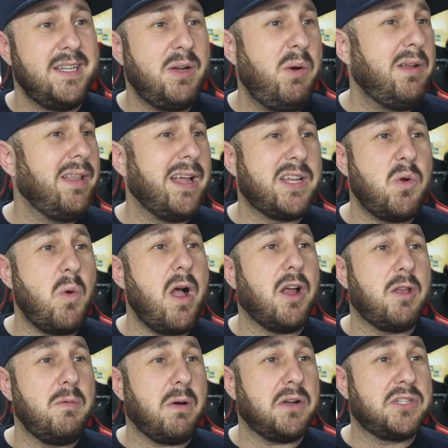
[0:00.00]
We'd like to
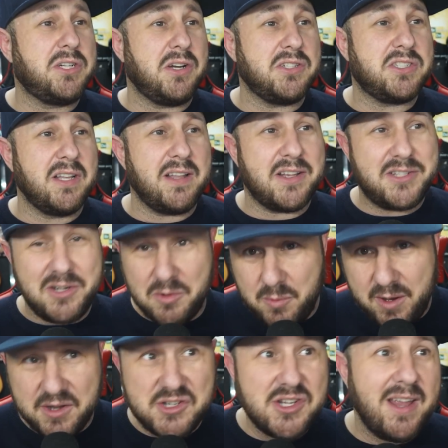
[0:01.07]
welcome you to our church unless you're a
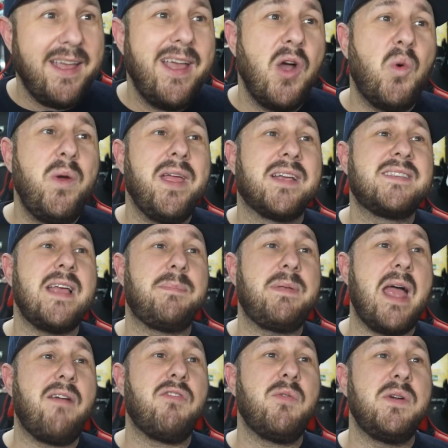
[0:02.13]
witch. We accept
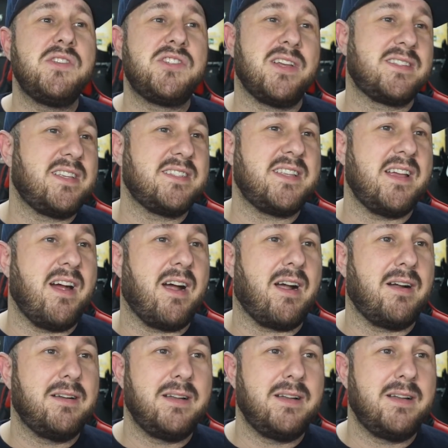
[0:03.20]
everyone just as they are,